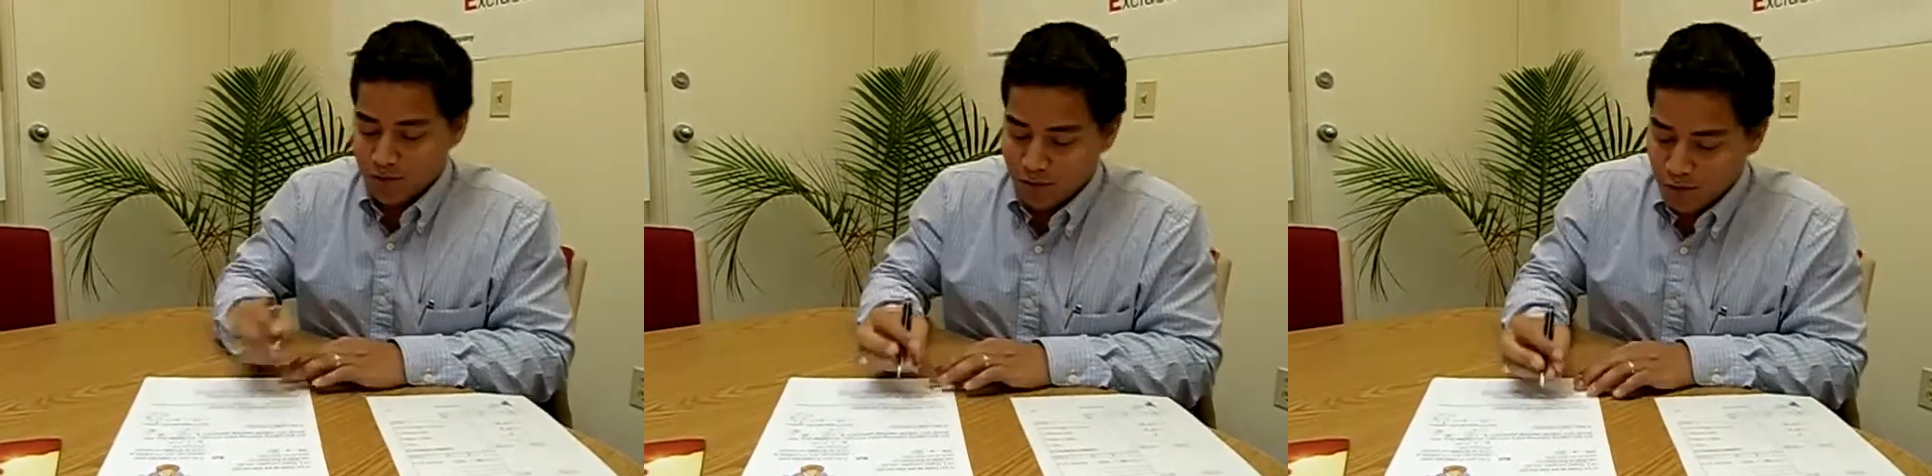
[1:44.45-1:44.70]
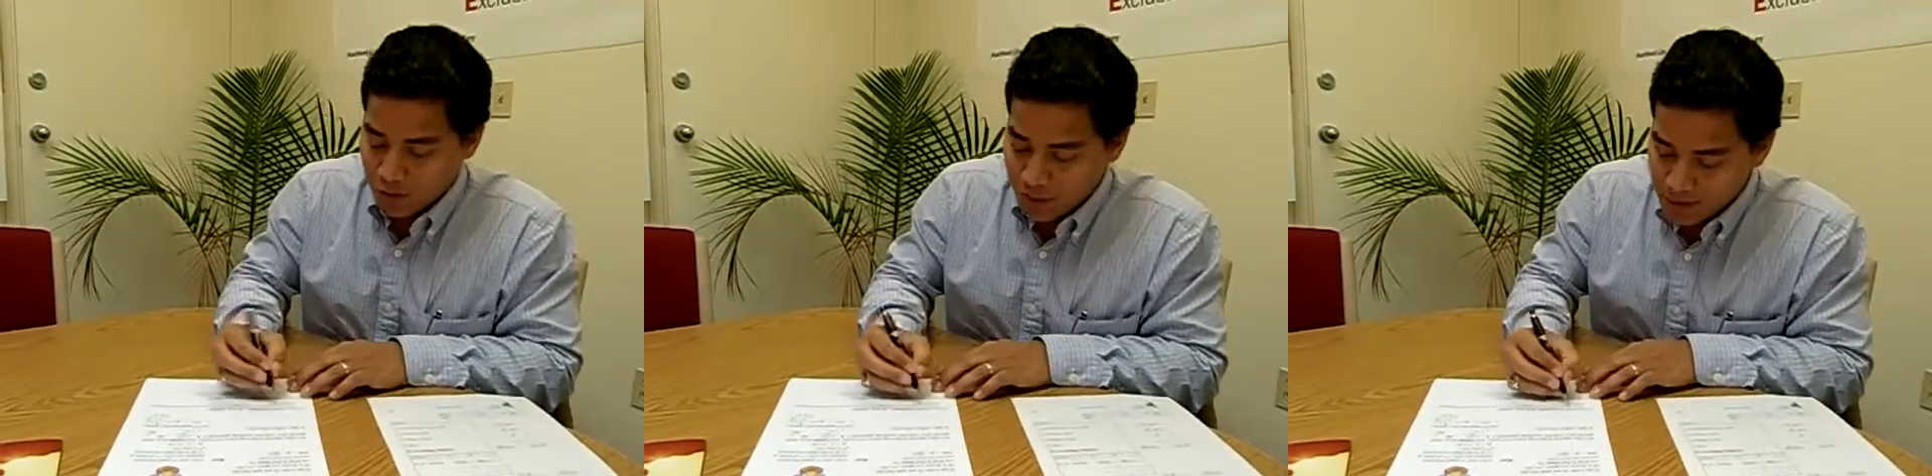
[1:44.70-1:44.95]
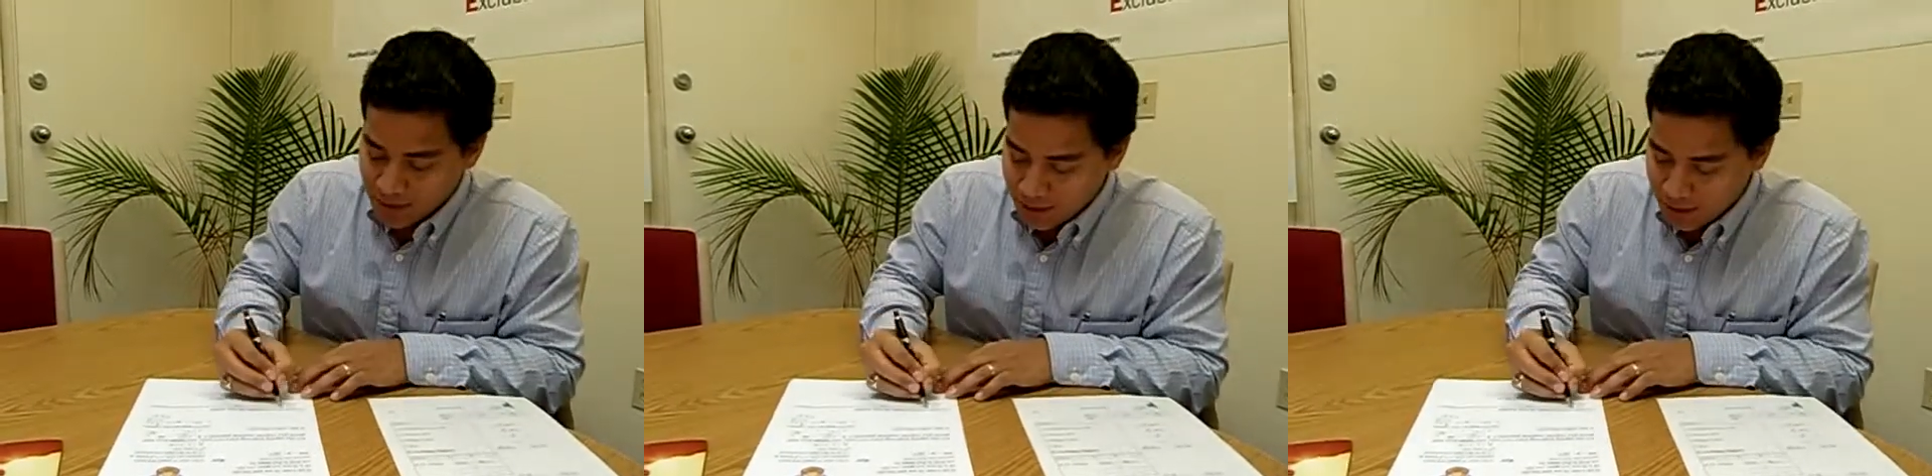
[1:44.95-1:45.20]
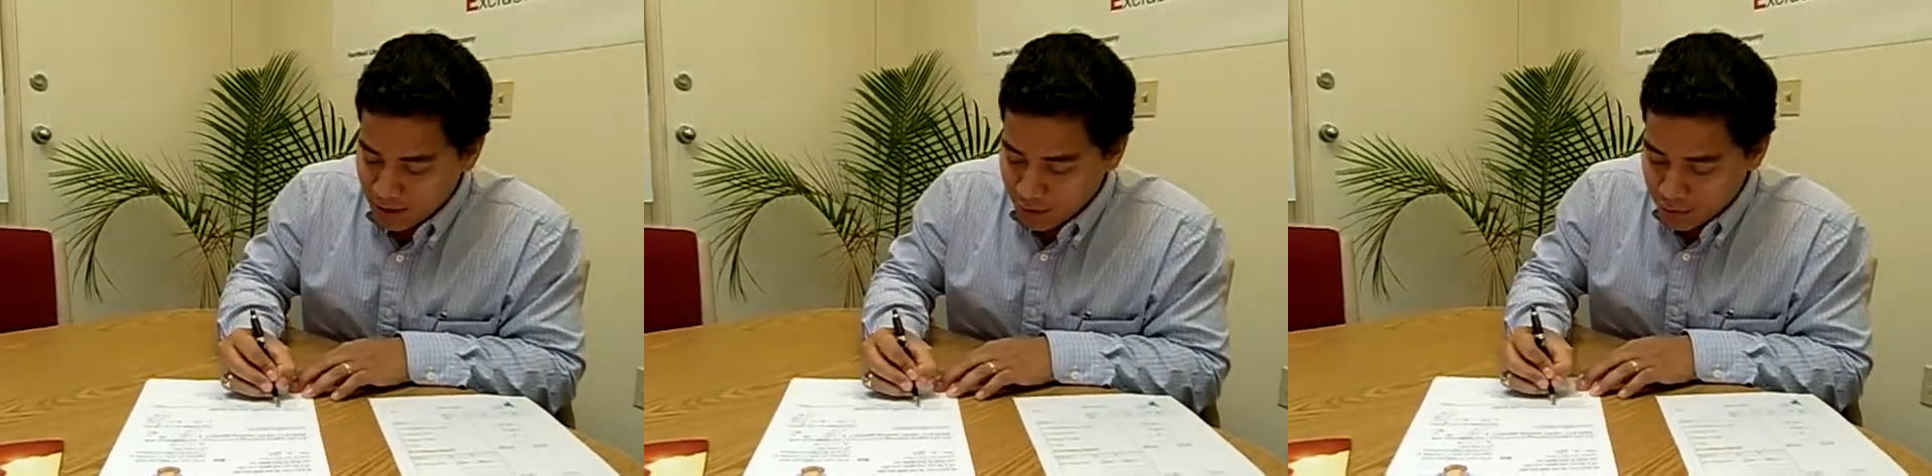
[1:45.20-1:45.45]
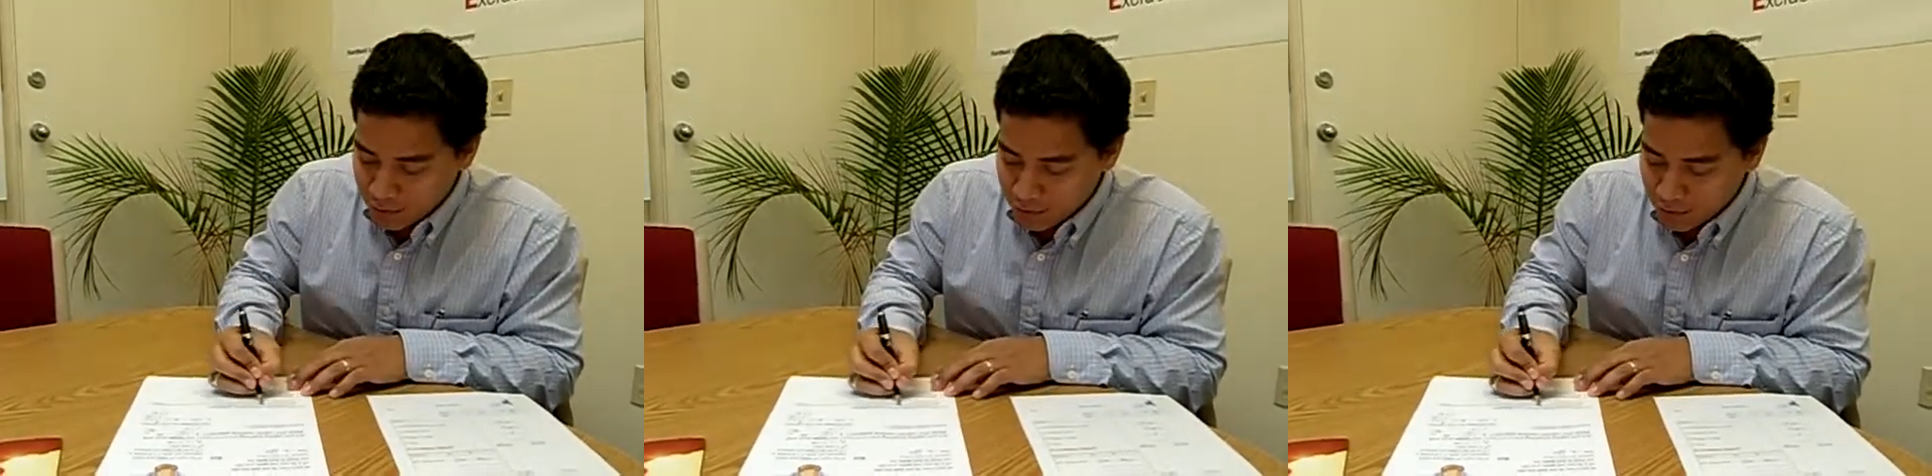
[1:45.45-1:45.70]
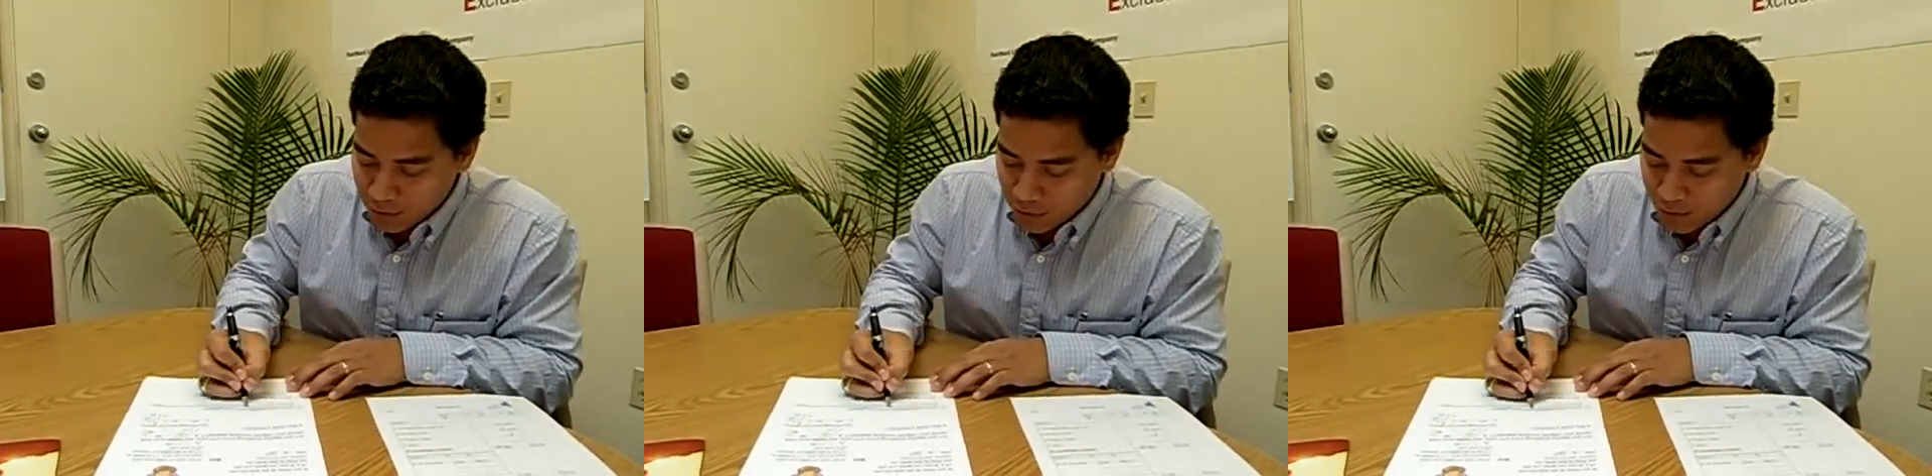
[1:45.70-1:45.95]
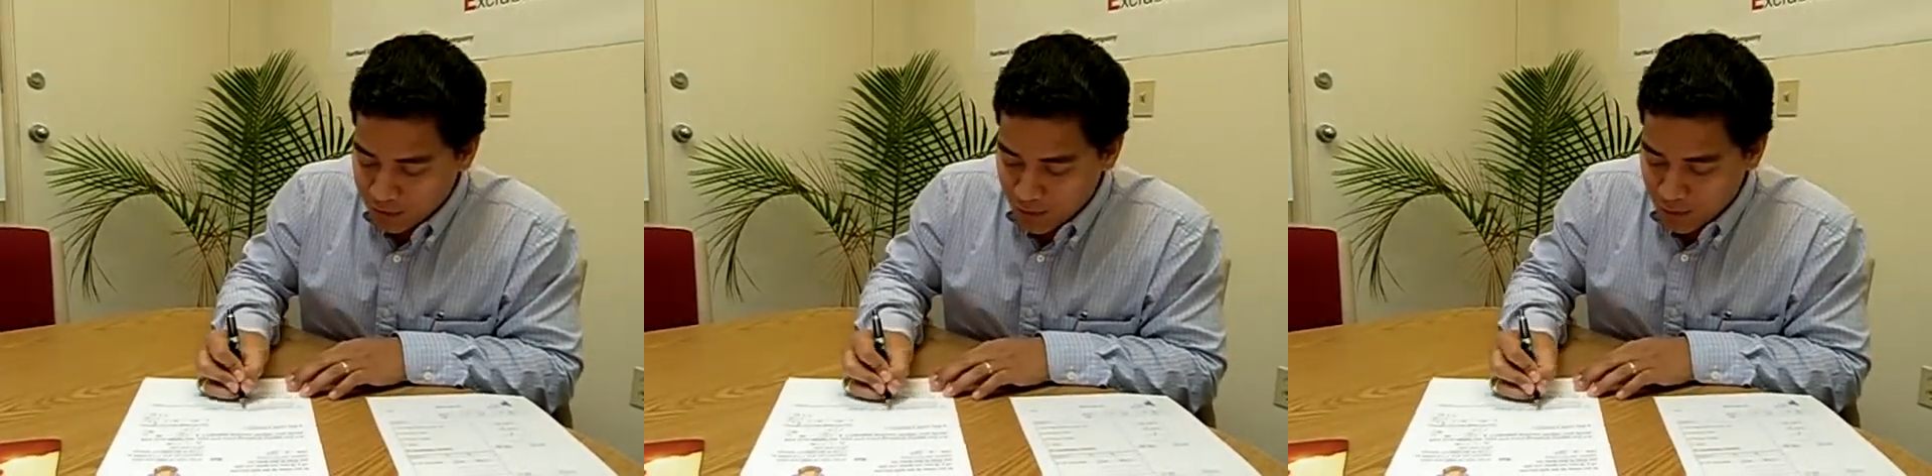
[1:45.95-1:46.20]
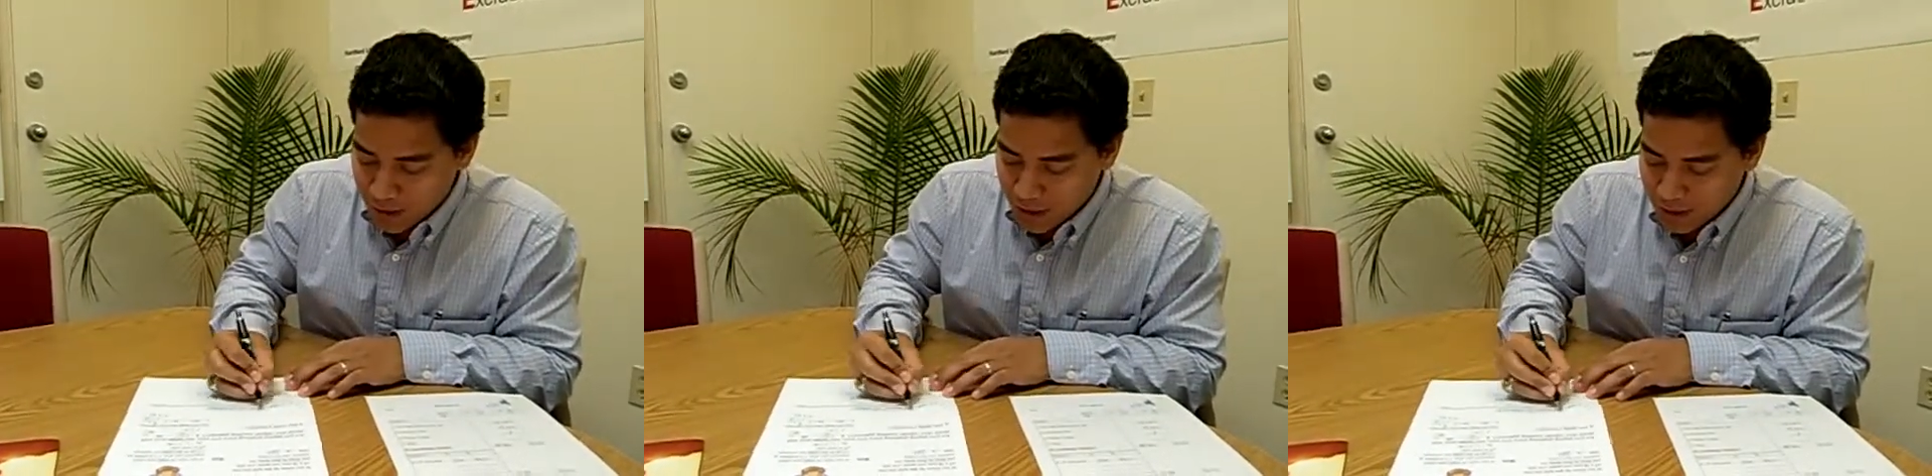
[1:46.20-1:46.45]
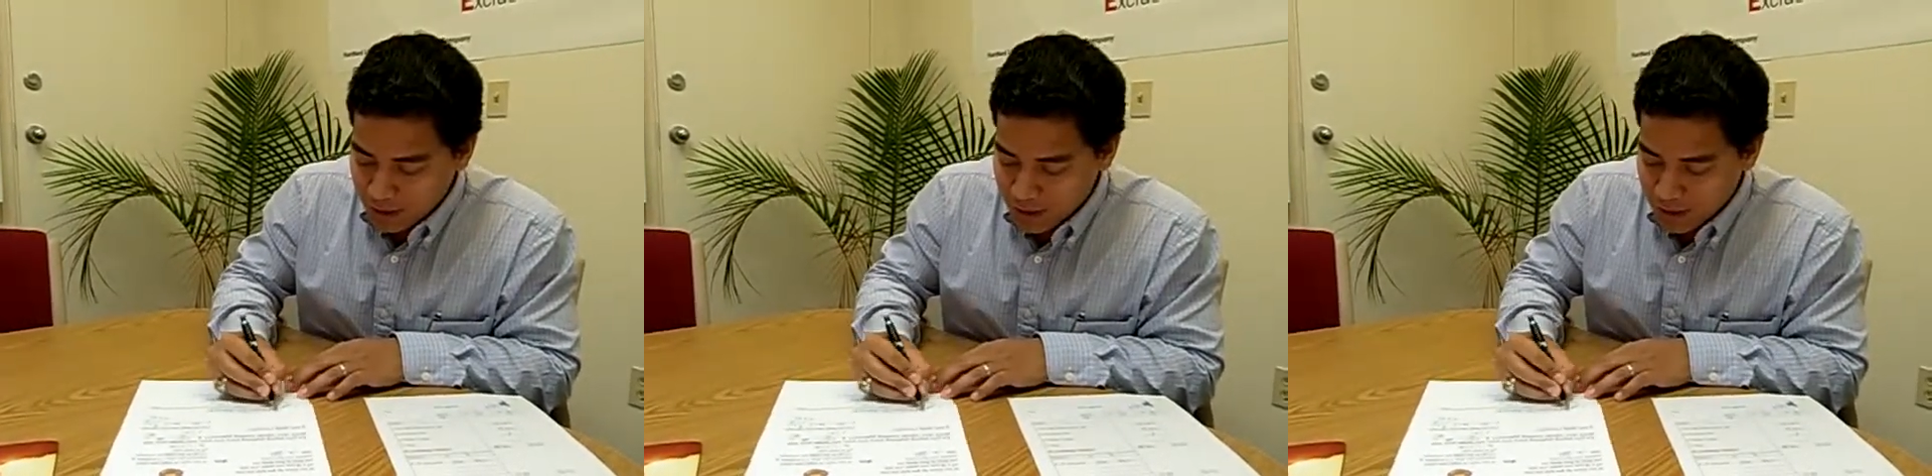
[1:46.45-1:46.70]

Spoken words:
So you basically lose control of that money.